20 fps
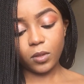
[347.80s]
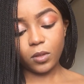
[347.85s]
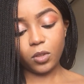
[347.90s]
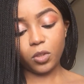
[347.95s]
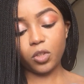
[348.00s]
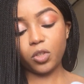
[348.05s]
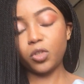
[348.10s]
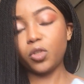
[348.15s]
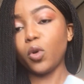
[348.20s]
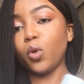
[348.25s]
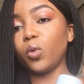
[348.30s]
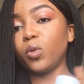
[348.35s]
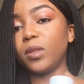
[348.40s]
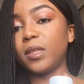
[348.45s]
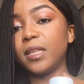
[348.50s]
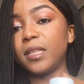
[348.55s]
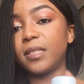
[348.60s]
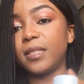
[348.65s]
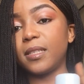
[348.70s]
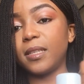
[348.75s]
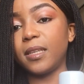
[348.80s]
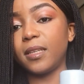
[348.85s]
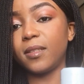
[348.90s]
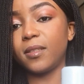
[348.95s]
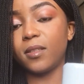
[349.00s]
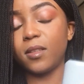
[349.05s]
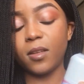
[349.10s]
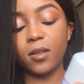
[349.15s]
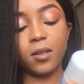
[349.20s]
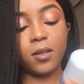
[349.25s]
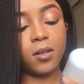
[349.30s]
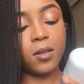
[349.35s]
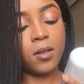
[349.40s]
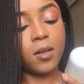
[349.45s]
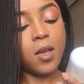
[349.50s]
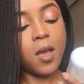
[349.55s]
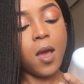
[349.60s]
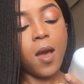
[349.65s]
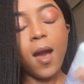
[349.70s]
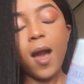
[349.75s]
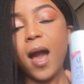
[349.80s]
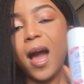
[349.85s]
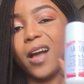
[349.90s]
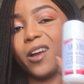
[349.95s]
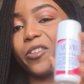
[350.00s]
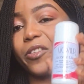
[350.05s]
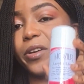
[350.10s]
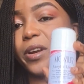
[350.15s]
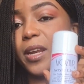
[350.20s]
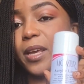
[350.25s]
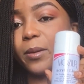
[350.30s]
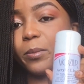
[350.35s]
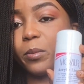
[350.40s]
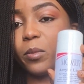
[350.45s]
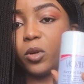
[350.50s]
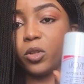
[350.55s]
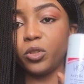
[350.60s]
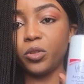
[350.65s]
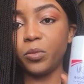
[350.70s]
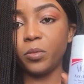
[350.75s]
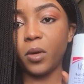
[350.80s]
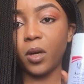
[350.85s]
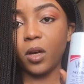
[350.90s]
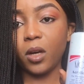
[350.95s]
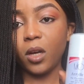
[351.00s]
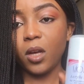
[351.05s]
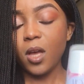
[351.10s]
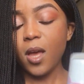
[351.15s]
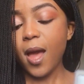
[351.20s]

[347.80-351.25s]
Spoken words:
so this is the acrylic monomer,